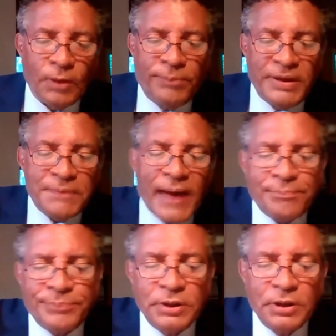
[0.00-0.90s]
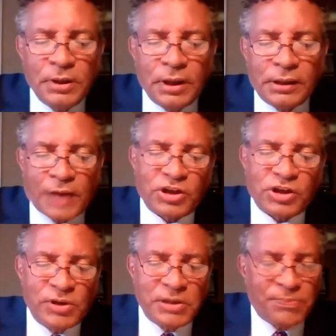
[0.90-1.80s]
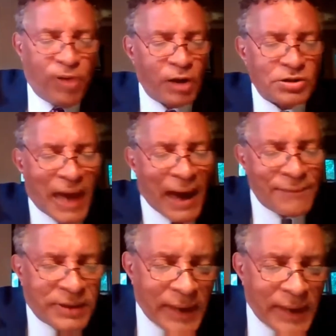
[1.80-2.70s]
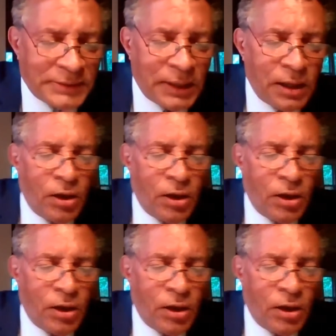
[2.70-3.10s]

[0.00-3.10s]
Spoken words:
BPEP and other community partners advocated